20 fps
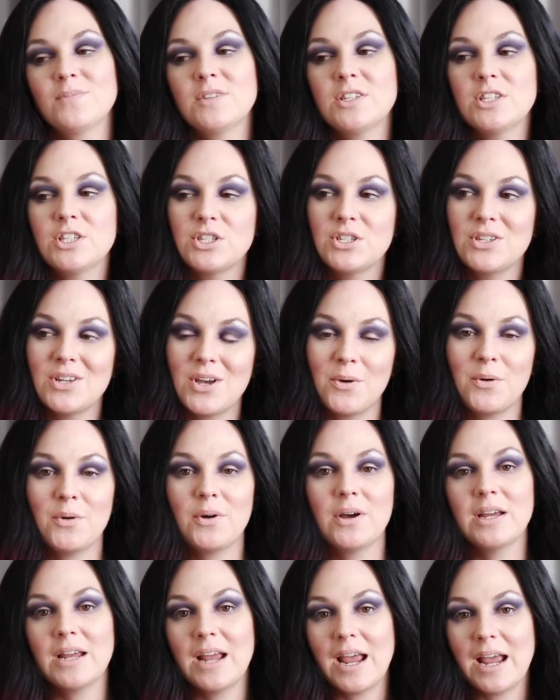
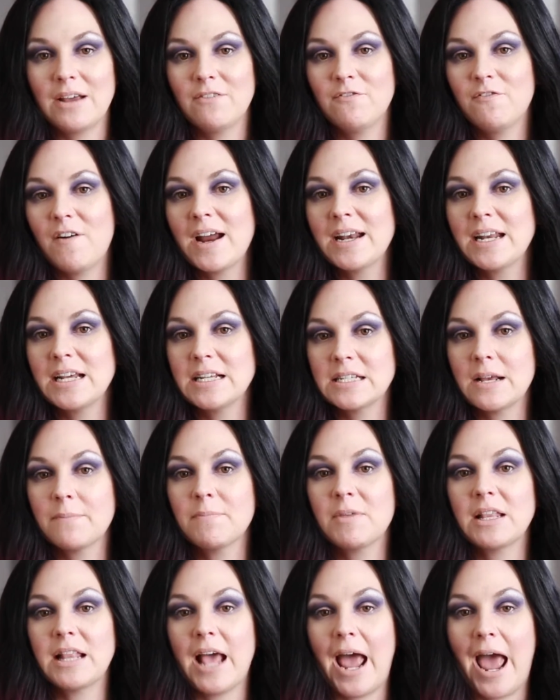So finding
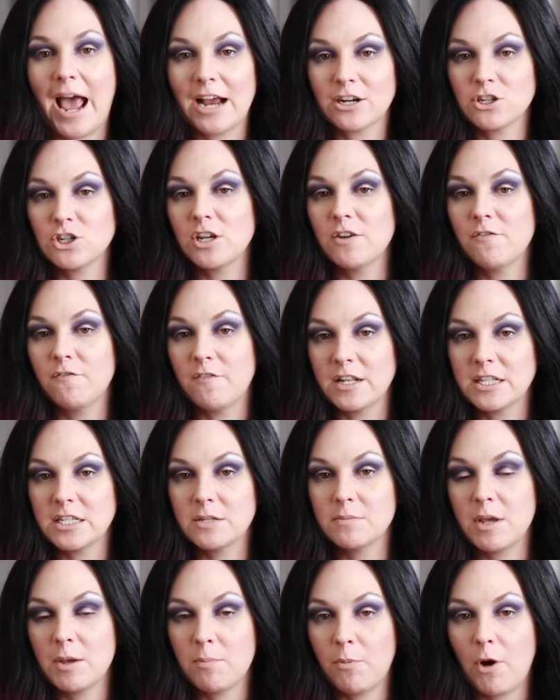something that actually
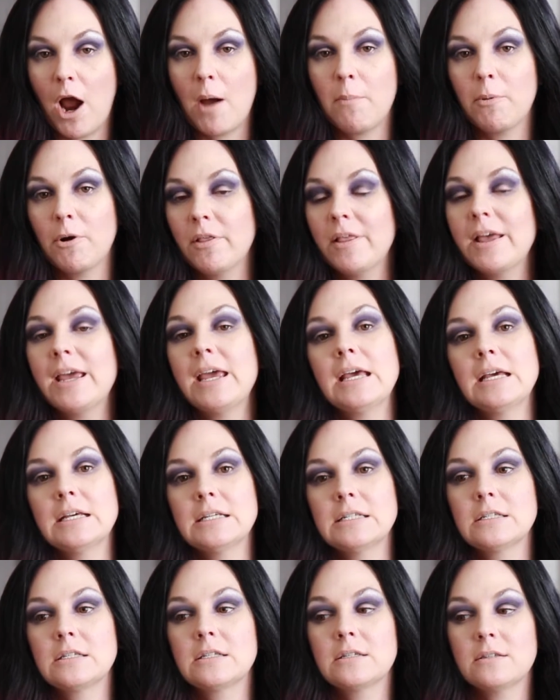fits me properly
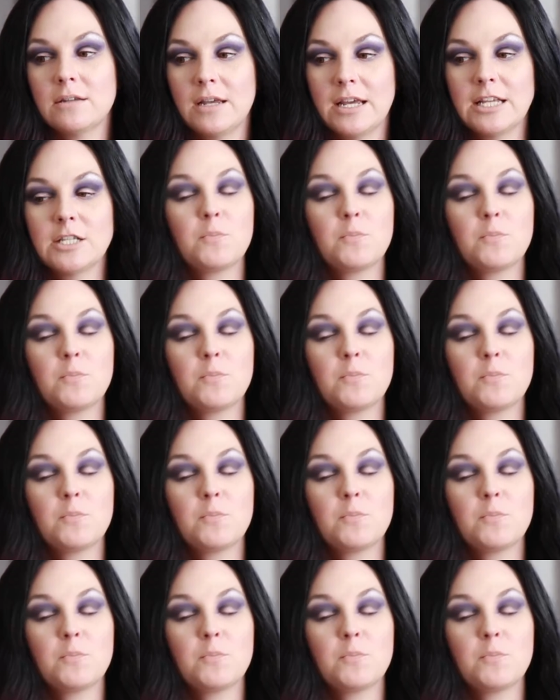is